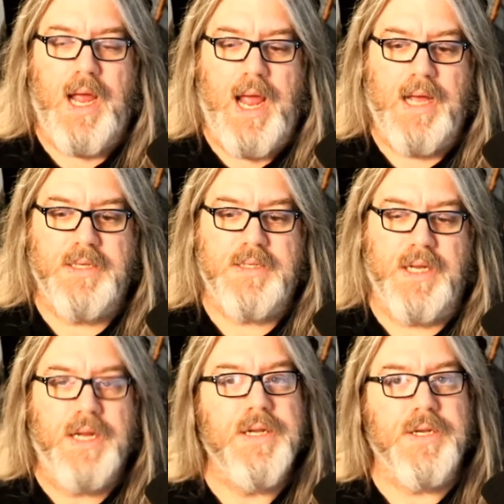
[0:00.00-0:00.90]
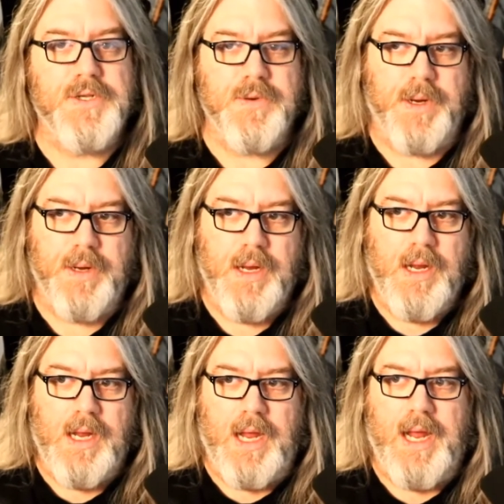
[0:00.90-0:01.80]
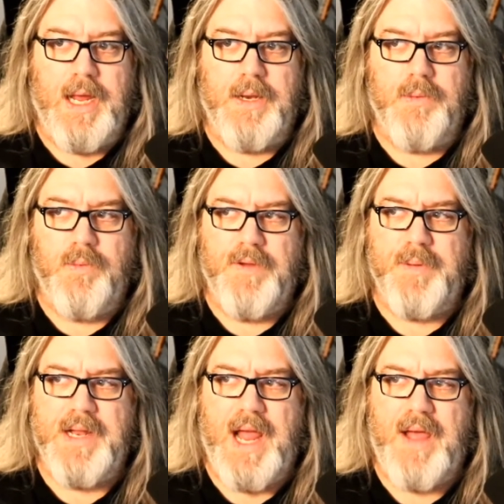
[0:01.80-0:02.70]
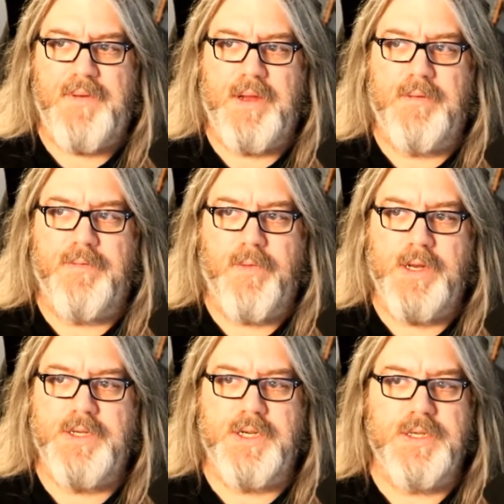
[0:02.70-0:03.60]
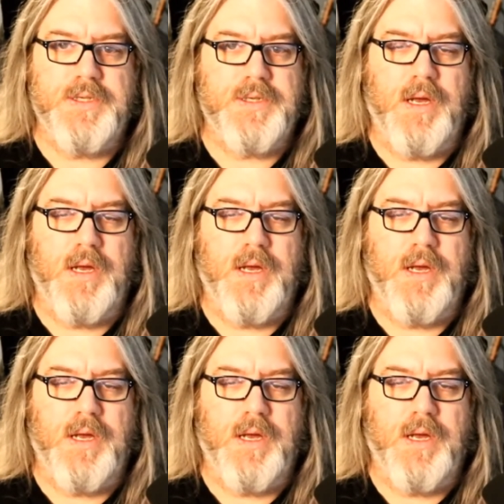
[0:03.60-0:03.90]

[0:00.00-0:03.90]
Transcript: as an industry and we've been having fringes